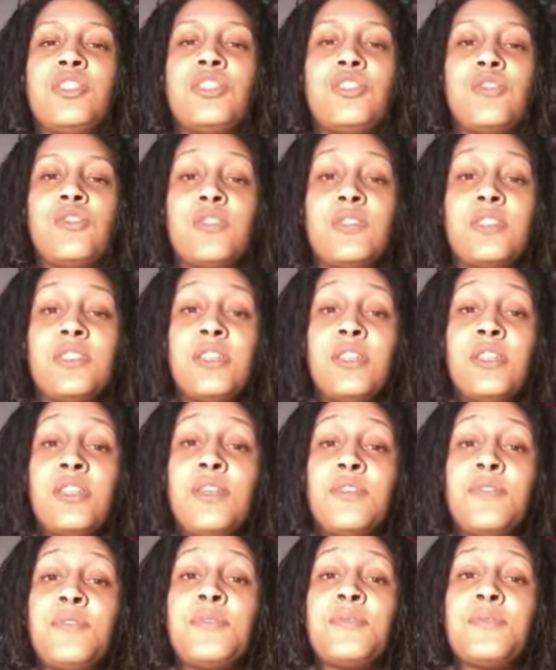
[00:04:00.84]
should you
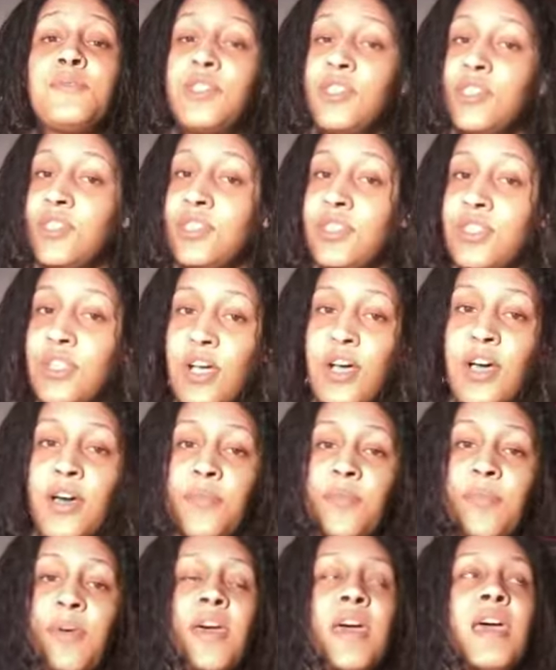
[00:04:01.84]
continue, just
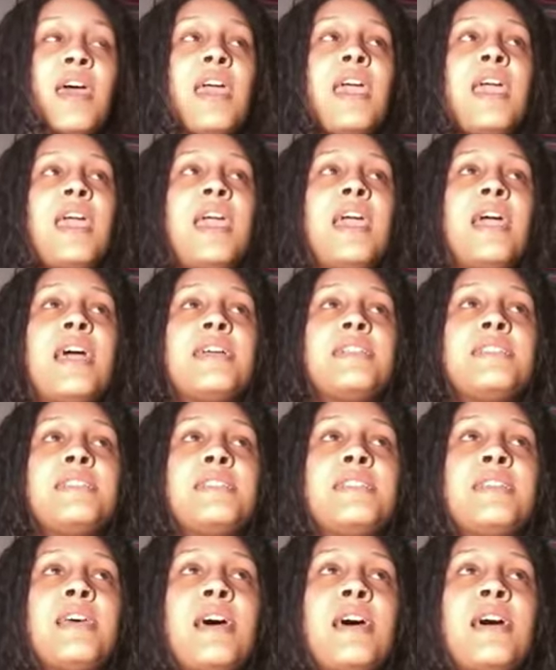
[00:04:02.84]
stop.
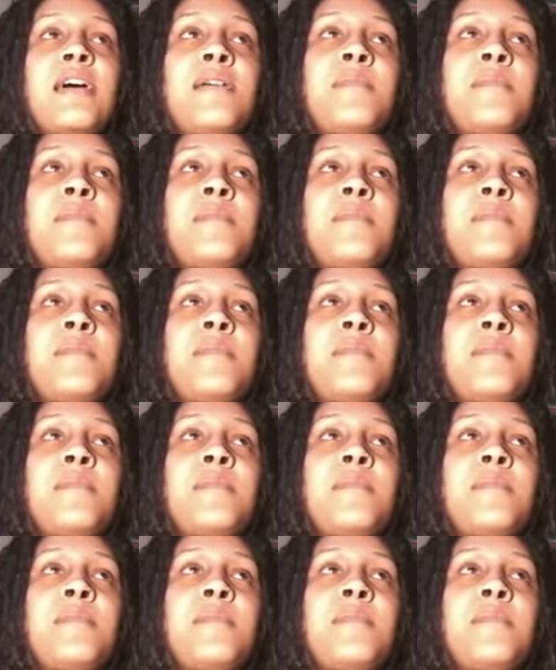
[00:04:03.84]
And,